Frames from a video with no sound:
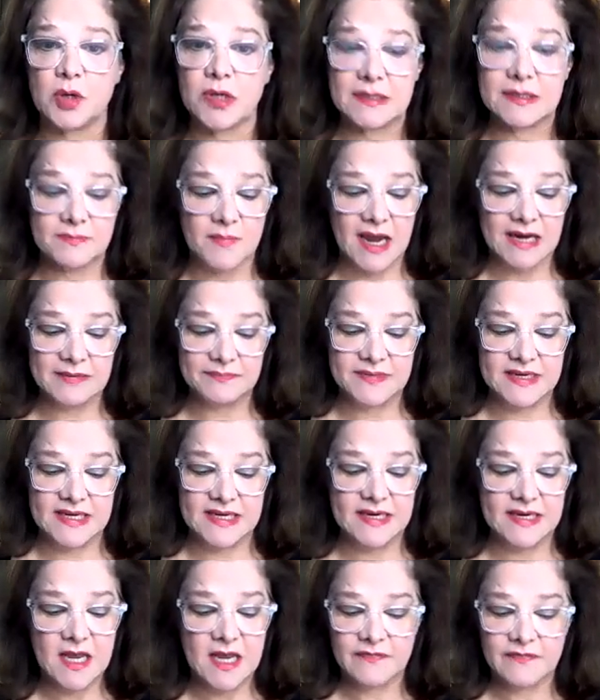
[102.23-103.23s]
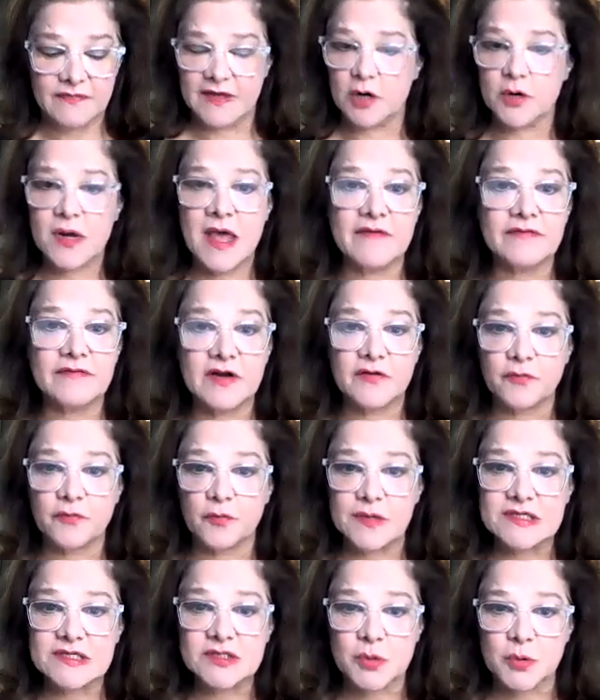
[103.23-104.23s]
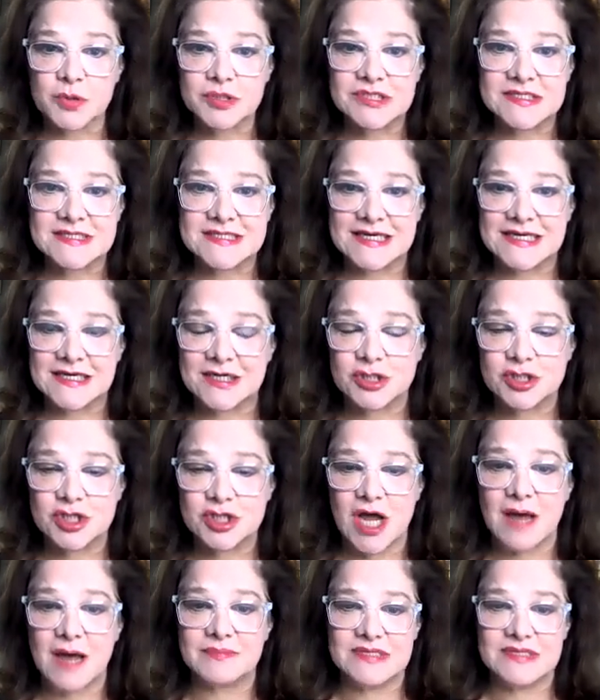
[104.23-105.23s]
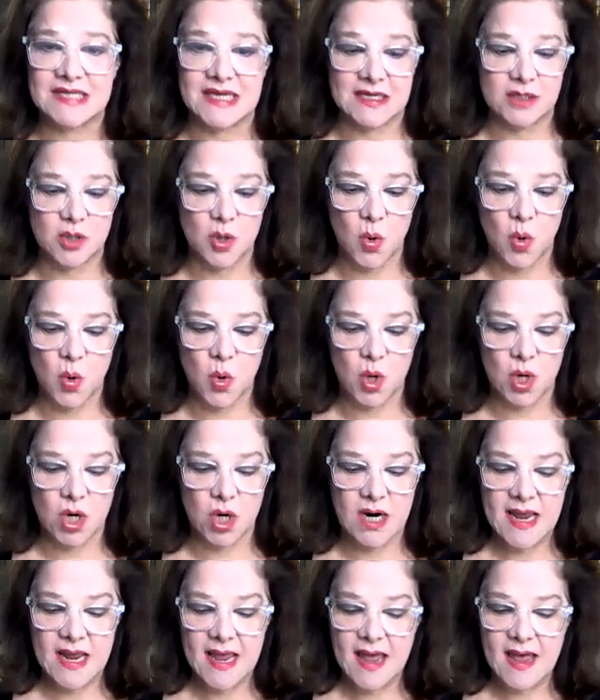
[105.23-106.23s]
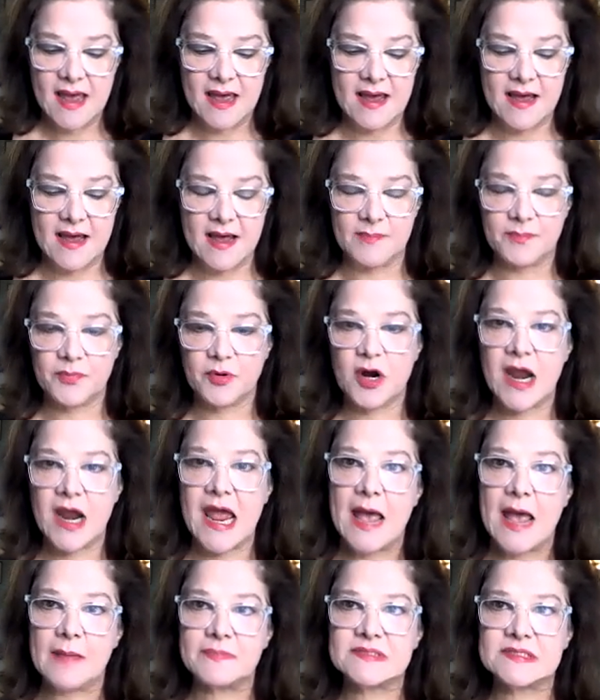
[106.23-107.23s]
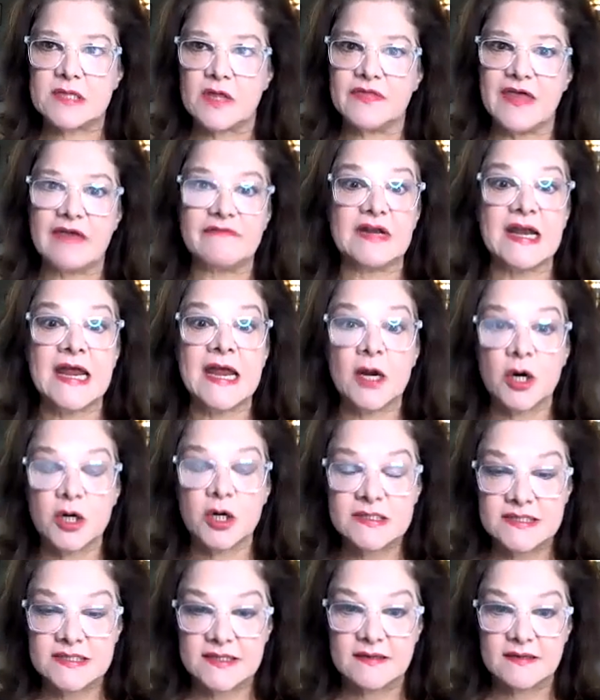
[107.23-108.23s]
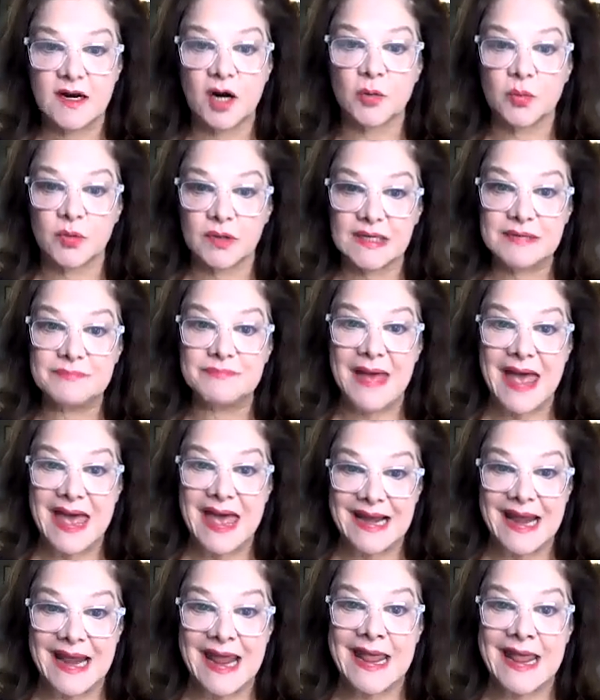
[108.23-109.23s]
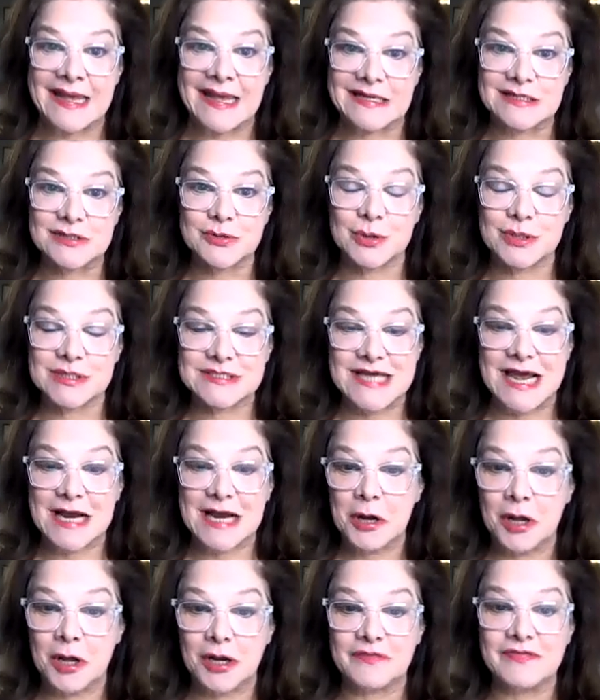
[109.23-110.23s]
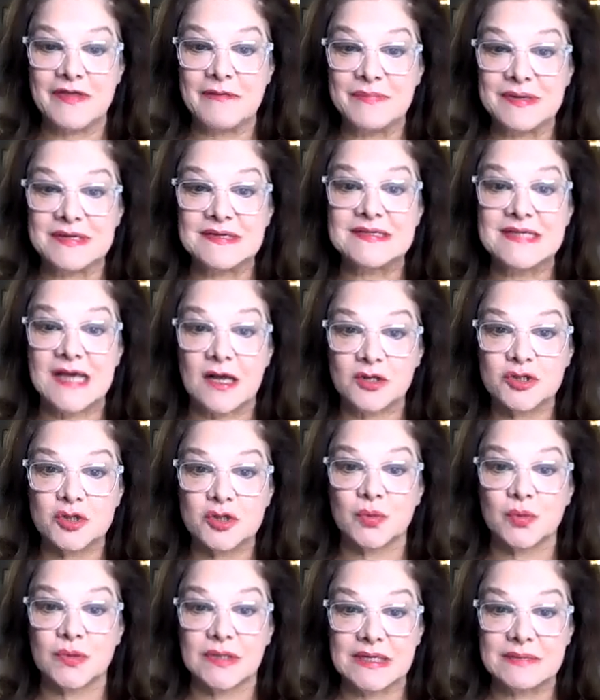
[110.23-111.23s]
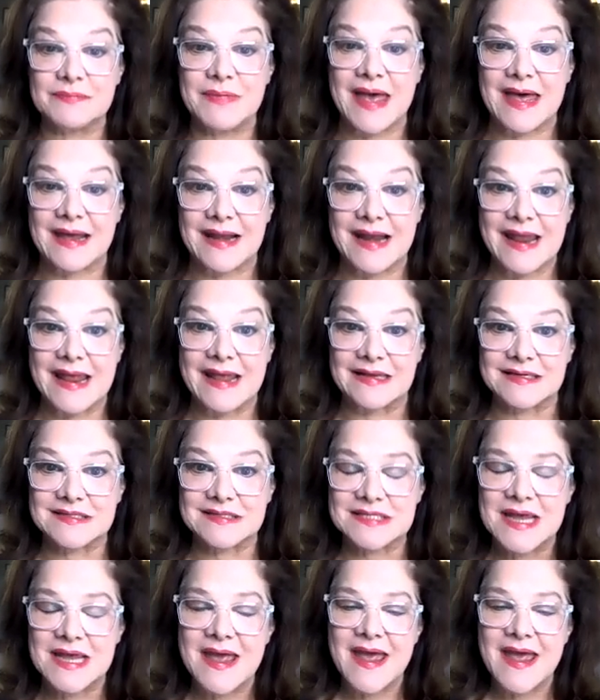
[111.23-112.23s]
It might be they don't have enough resources to get a job done, or perhaps they've inherited a really bad hand, or as I call it, they've been dealt a really bad hand.